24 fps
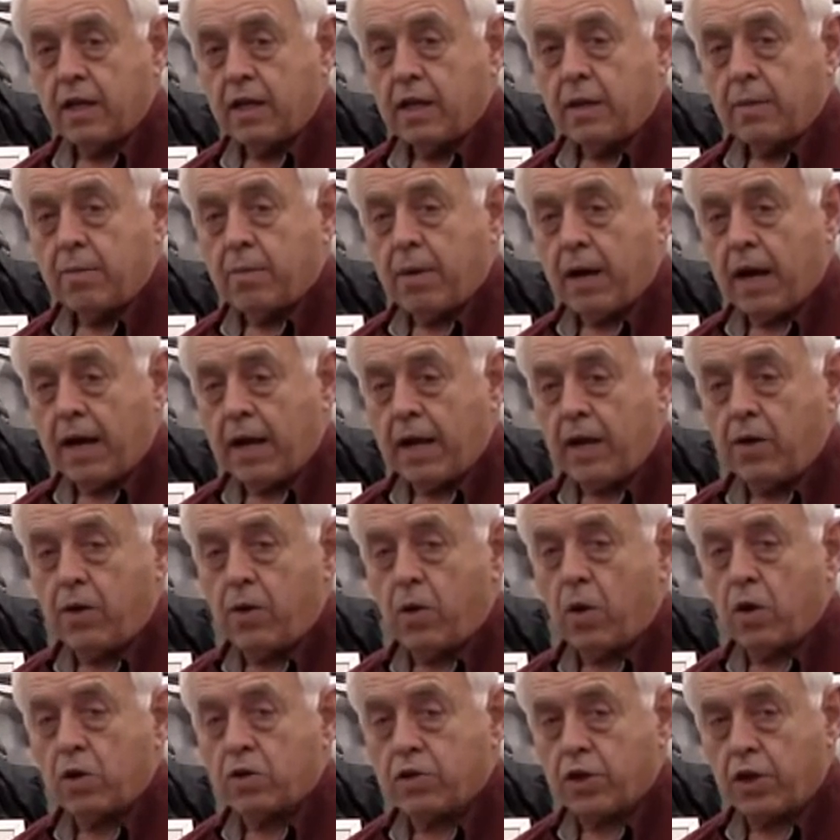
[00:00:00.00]
But
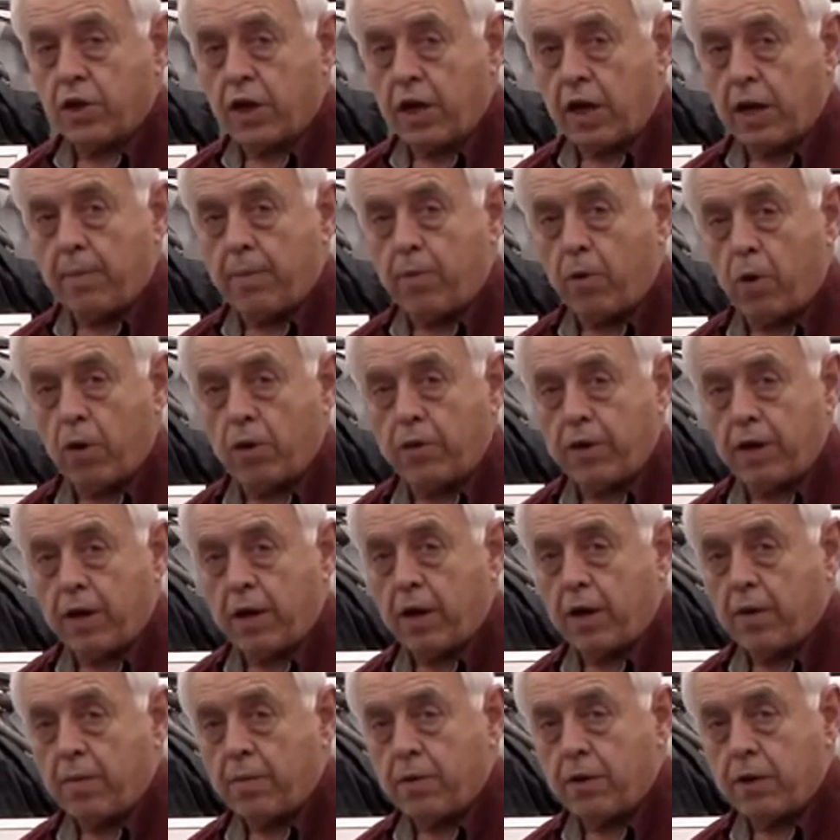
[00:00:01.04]
indoors, they're going to abort
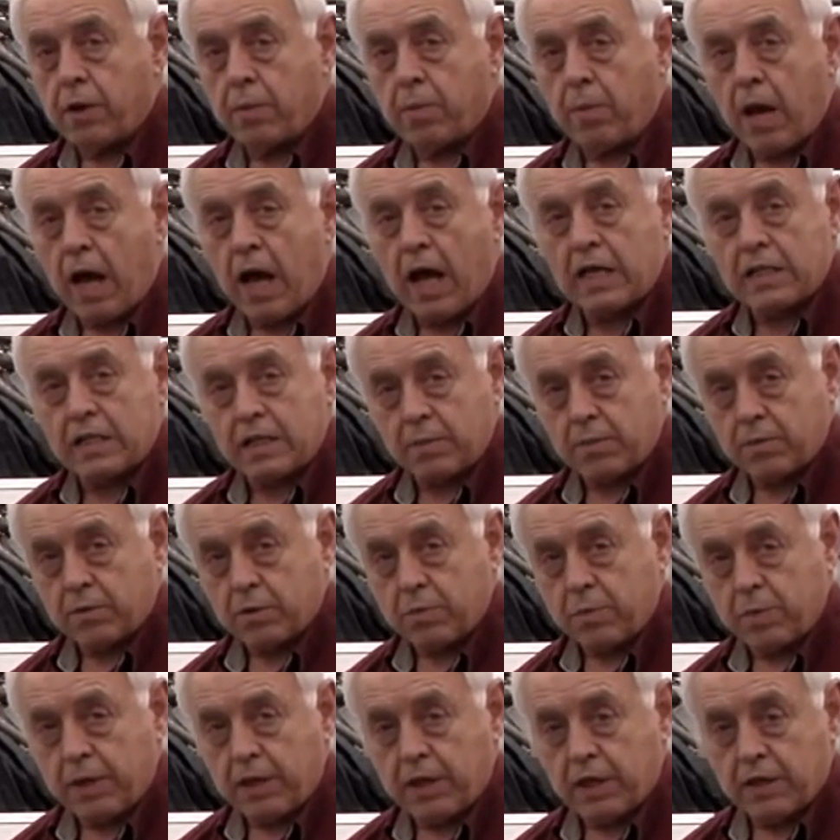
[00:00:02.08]
their blossoms
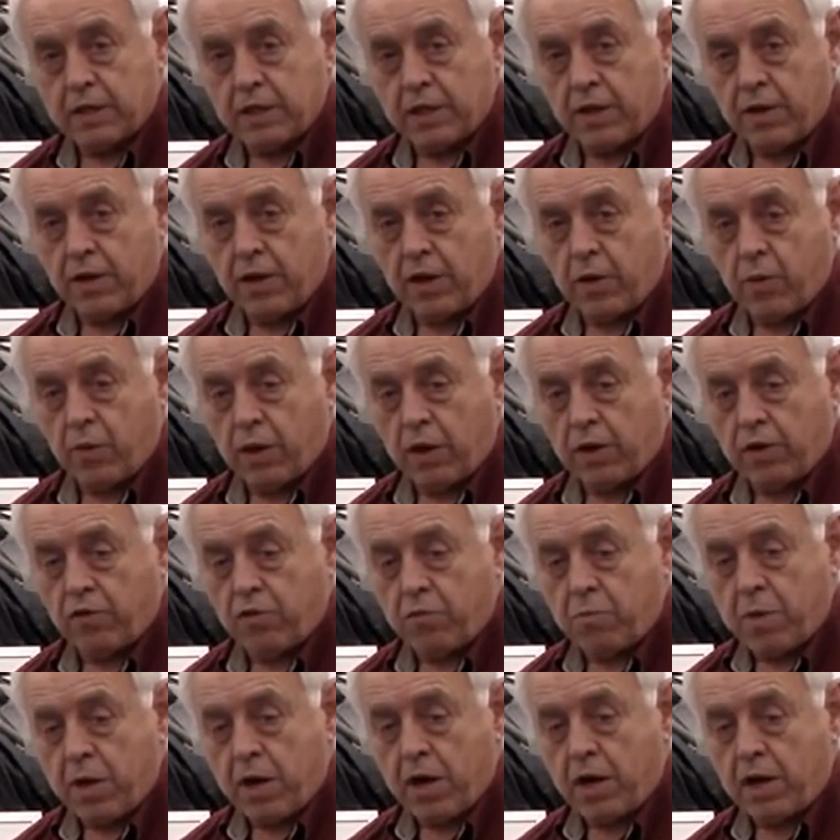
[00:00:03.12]
because the relative
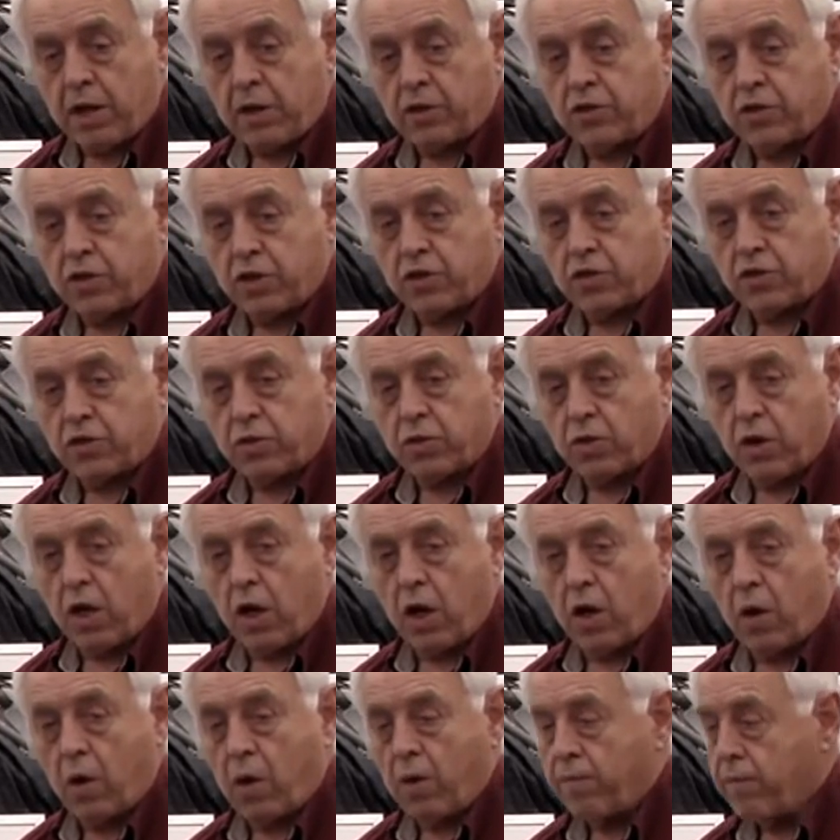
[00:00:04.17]
humidity is just too
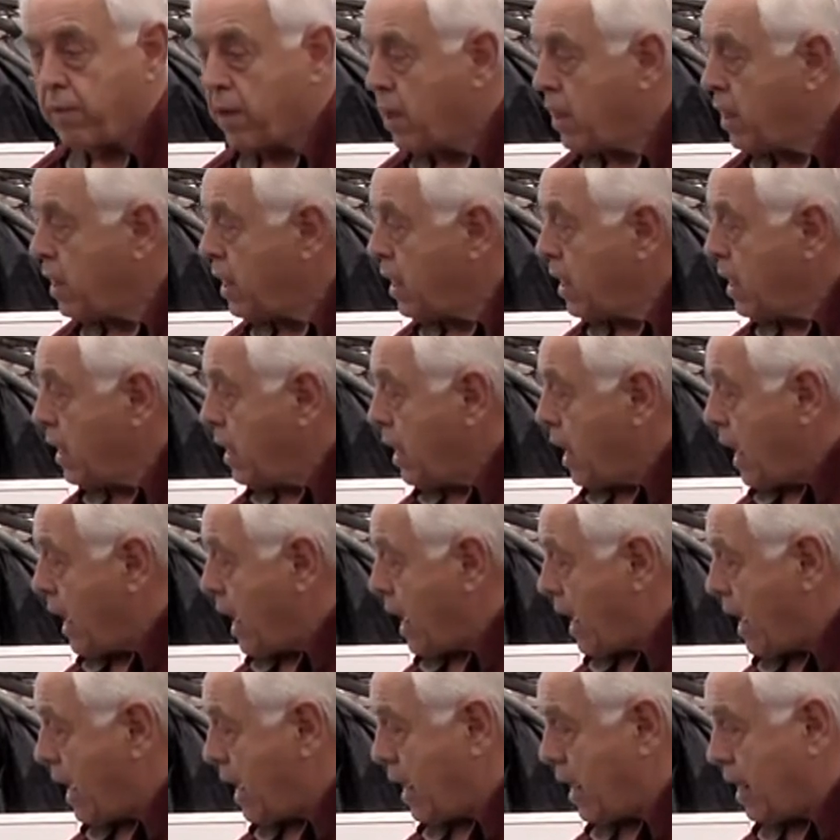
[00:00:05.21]
low.
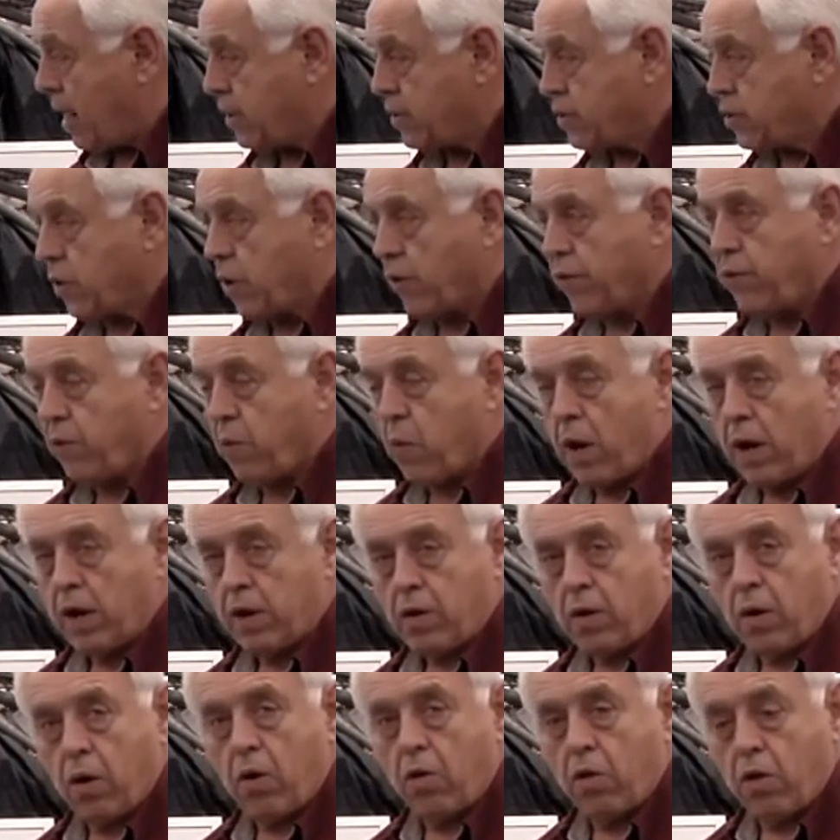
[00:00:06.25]
So if you want to
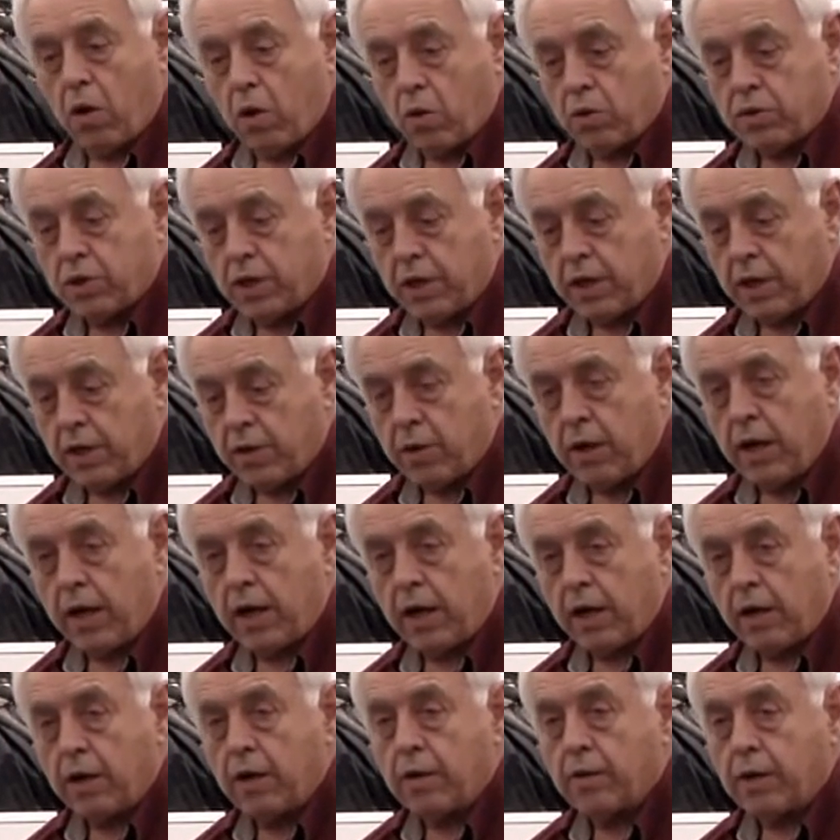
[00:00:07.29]
grow those in
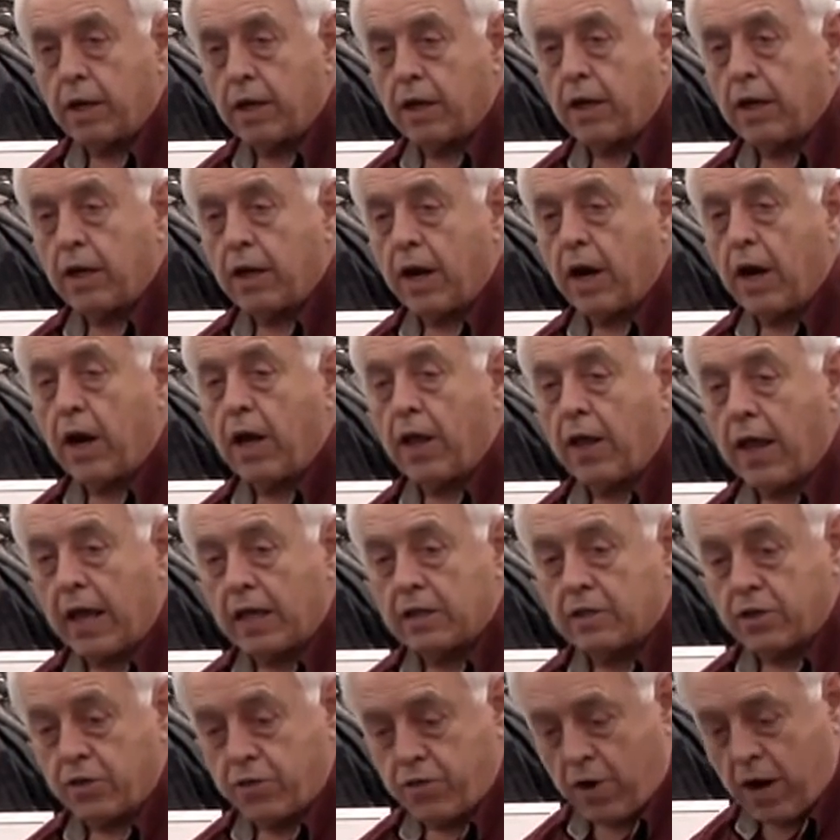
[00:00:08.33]
an area that
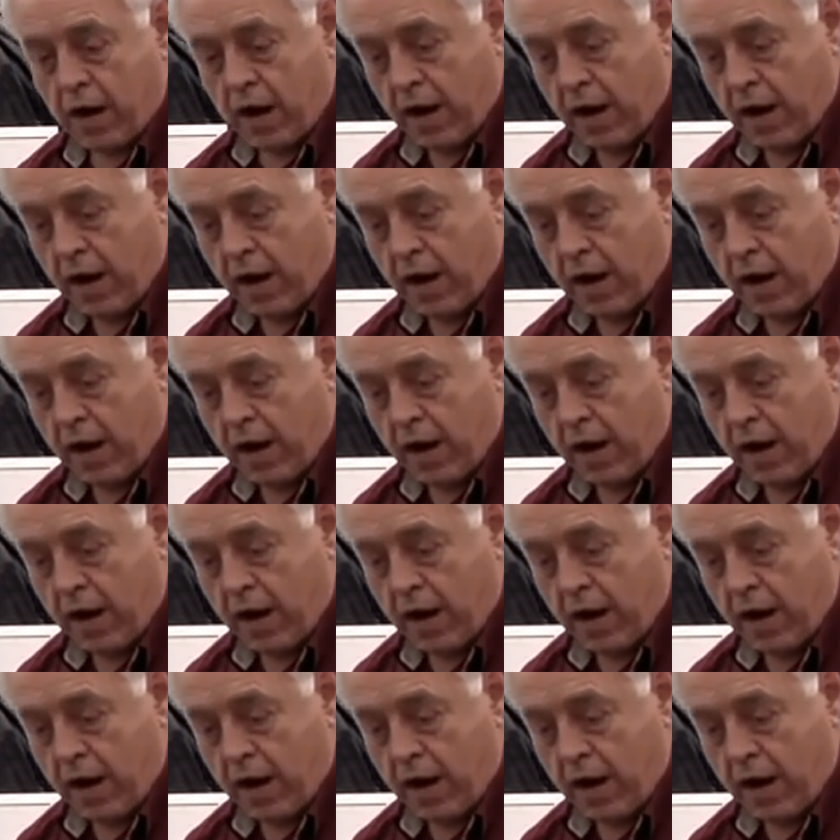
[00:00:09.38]
has a dry